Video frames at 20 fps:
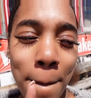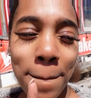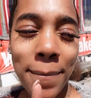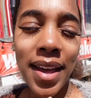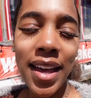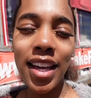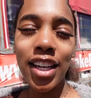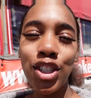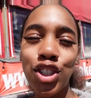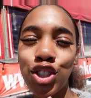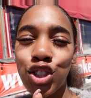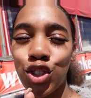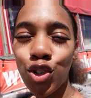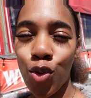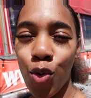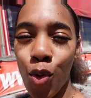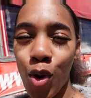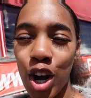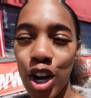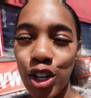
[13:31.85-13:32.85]
make
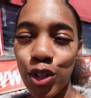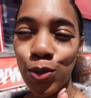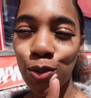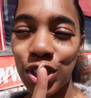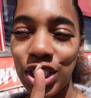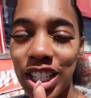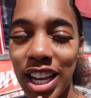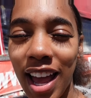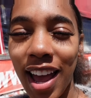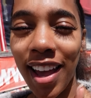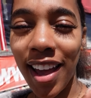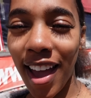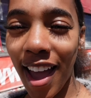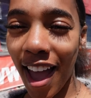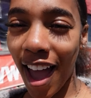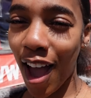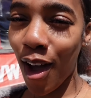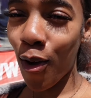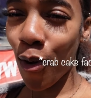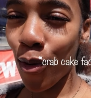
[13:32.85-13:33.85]
sure you check
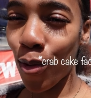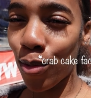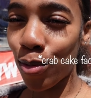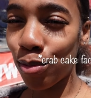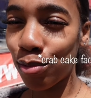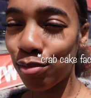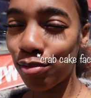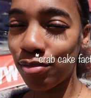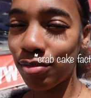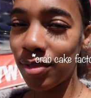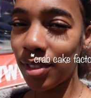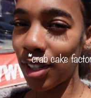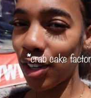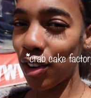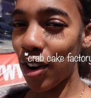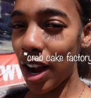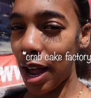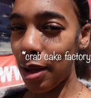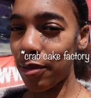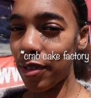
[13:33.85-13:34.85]
out the
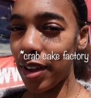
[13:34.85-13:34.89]
Crab